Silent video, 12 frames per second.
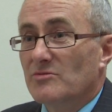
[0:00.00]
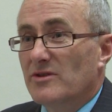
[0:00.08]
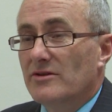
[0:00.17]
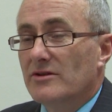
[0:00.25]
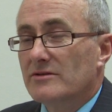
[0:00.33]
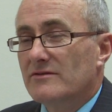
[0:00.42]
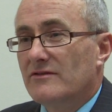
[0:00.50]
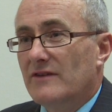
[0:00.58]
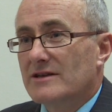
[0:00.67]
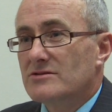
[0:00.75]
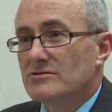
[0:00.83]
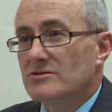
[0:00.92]
something that
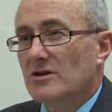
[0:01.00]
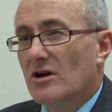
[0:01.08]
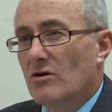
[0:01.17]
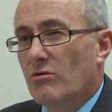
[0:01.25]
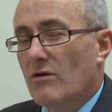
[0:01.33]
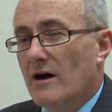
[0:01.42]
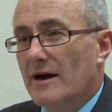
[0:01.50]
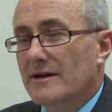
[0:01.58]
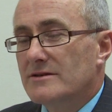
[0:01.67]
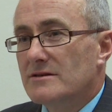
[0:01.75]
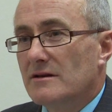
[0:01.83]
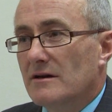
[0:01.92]
Phast doesn't
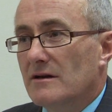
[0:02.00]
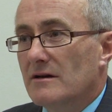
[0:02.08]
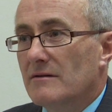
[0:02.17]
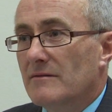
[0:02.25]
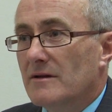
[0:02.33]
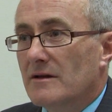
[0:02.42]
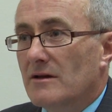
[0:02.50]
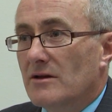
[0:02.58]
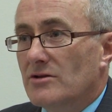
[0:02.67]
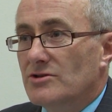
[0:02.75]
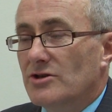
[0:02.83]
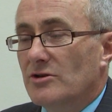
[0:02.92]
quite
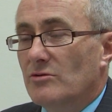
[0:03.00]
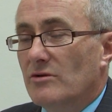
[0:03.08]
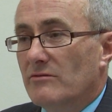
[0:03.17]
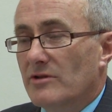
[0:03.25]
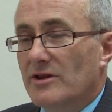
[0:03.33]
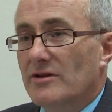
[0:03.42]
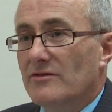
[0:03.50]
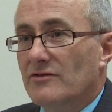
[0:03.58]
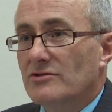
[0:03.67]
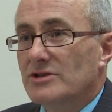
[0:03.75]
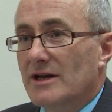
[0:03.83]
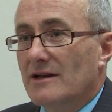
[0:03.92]
do within the
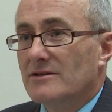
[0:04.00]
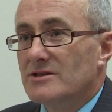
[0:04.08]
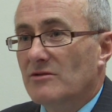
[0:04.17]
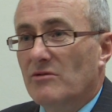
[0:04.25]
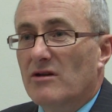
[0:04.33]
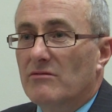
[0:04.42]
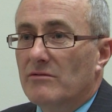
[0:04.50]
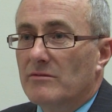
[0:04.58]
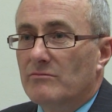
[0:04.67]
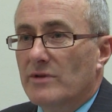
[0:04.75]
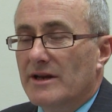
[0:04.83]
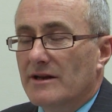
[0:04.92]
functionality, or
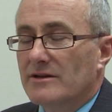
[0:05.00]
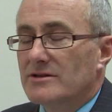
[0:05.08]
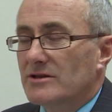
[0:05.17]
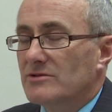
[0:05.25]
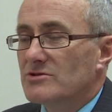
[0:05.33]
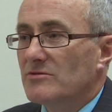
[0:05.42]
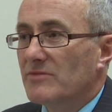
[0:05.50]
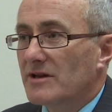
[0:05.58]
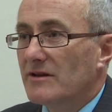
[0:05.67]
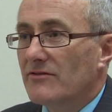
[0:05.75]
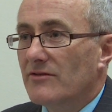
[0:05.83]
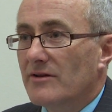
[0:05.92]
we need it to do something
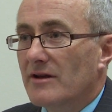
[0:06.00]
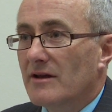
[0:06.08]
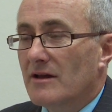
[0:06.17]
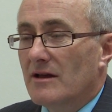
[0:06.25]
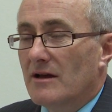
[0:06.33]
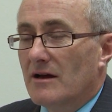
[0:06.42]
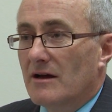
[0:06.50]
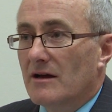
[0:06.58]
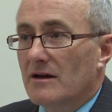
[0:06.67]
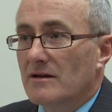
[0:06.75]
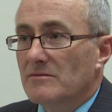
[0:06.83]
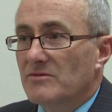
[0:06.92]
different.
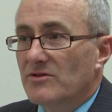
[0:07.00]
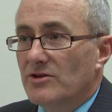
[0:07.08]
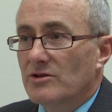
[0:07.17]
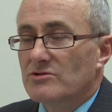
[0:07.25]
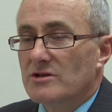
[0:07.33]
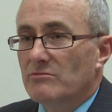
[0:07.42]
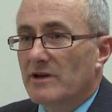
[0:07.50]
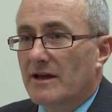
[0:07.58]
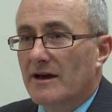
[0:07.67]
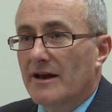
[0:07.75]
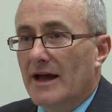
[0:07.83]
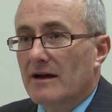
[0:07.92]
Usually we
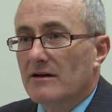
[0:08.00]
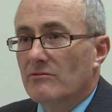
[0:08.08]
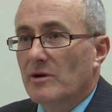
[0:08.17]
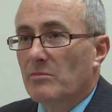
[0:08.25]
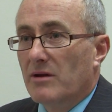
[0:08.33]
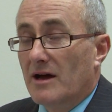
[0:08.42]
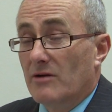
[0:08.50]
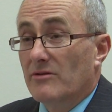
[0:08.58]
get a reply